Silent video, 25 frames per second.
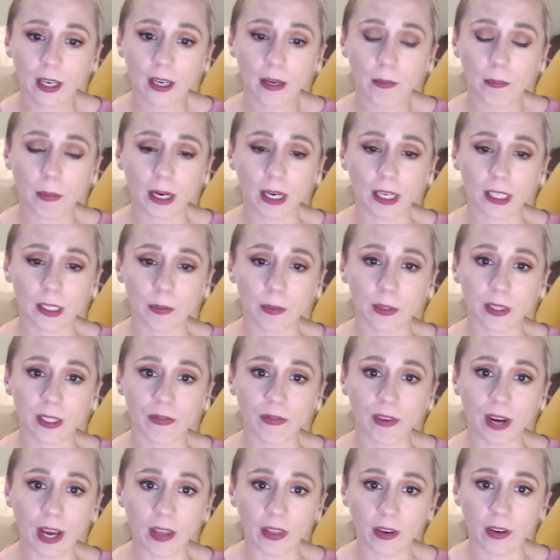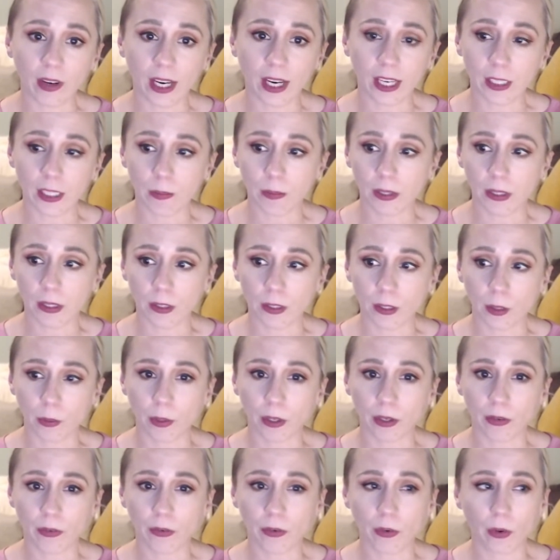My husband's father has been
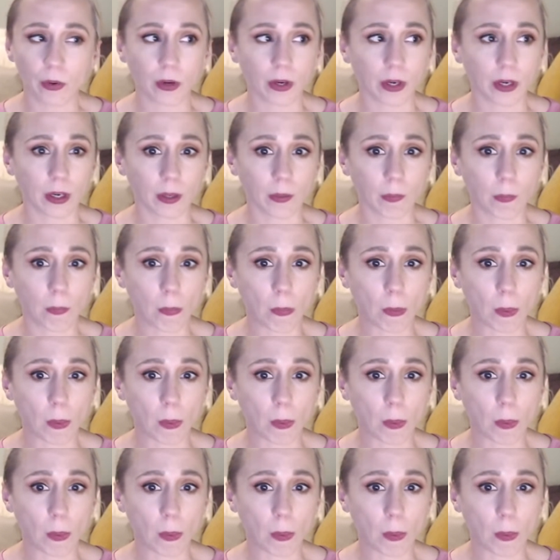sober for,